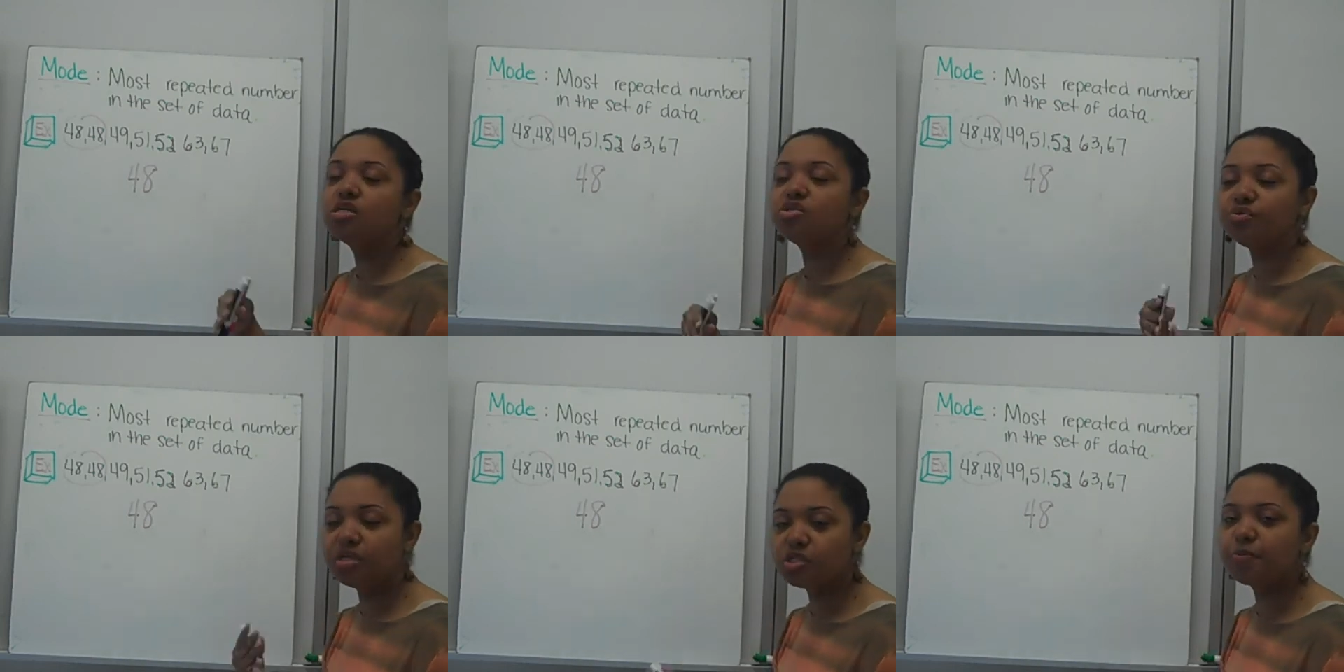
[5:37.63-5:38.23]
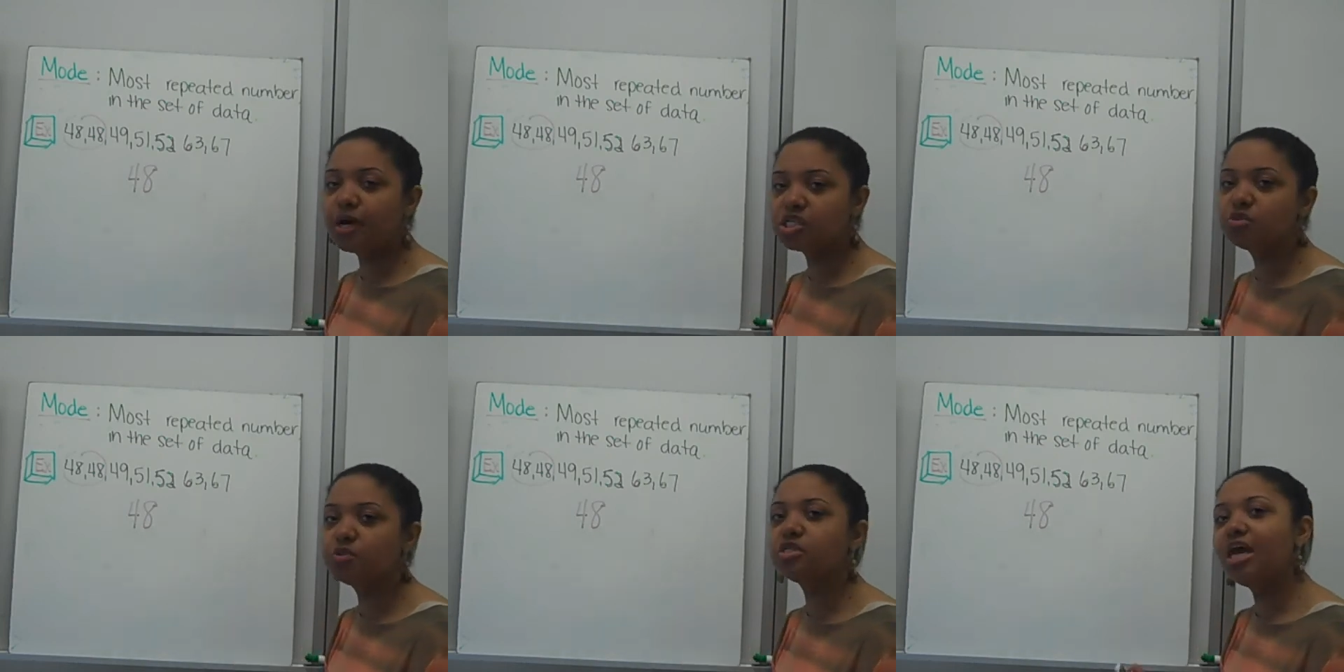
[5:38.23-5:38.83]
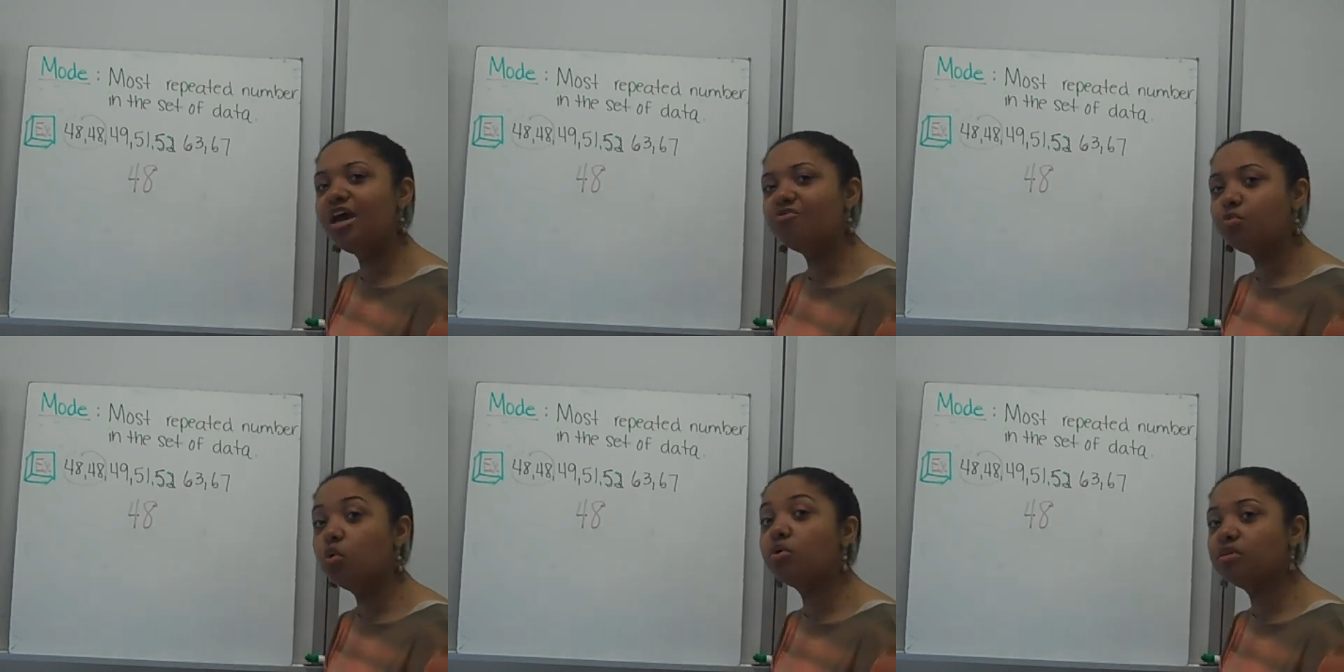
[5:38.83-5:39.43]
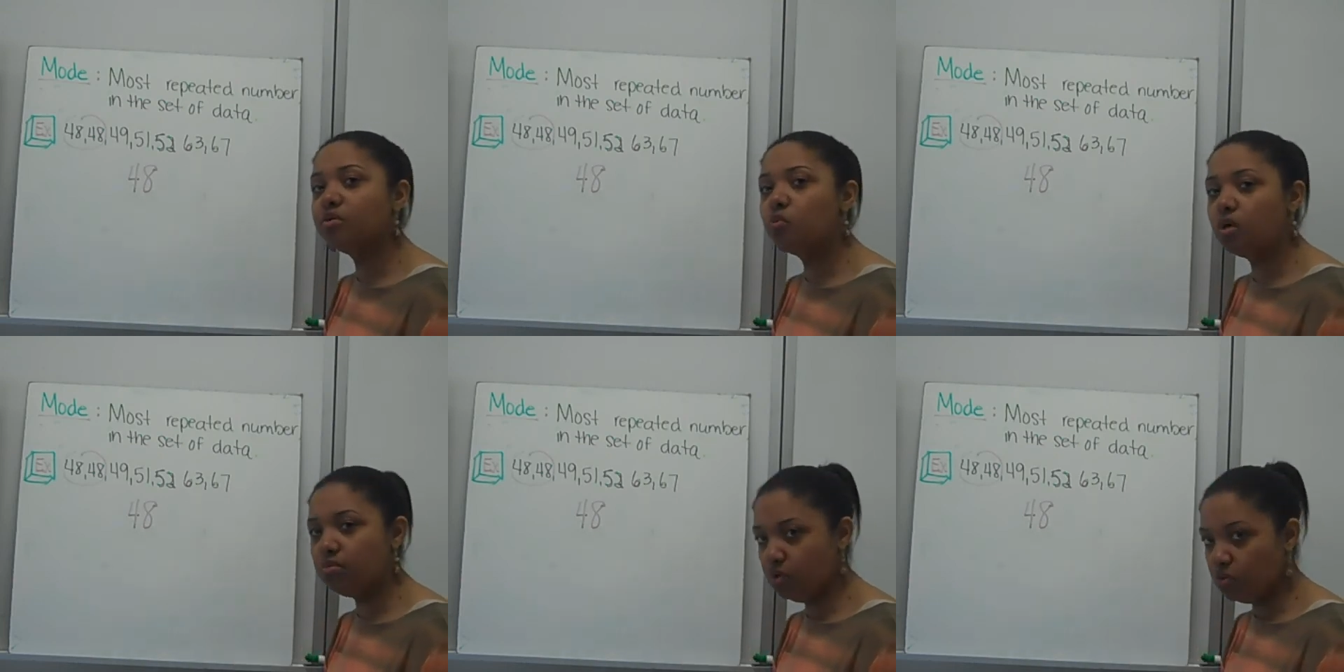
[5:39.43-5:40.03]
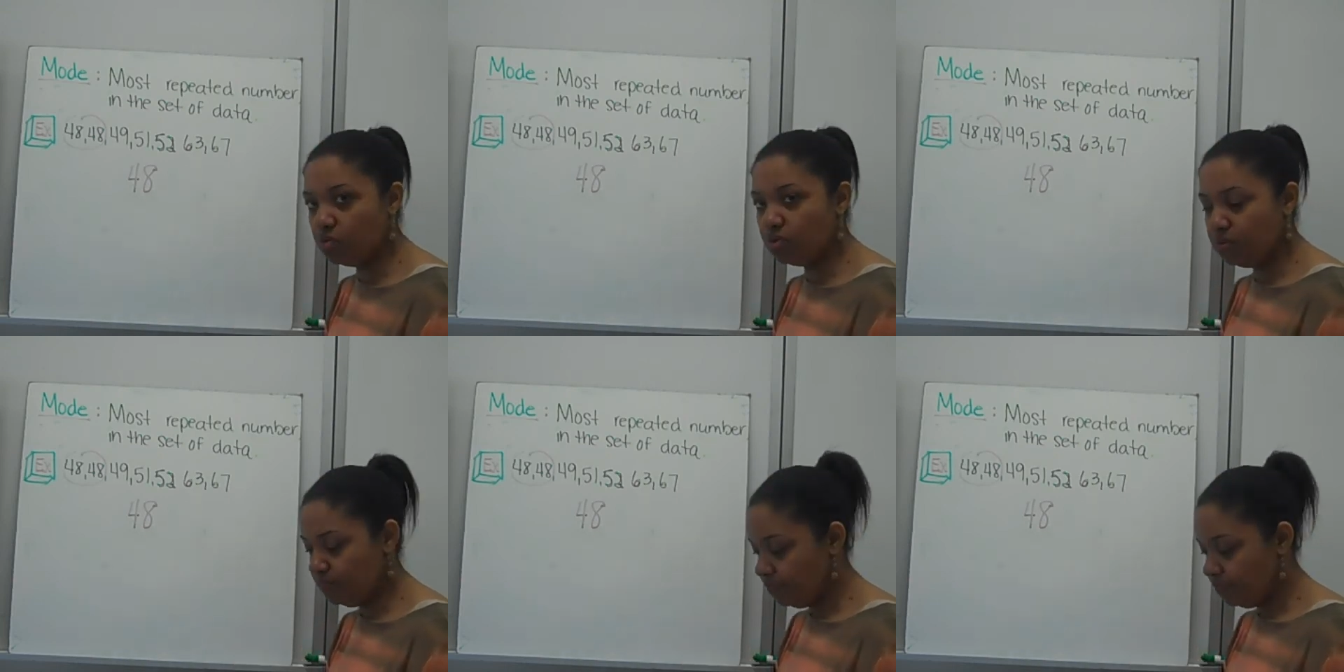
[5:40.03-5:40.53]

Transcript: So it is possible to have more than one mode.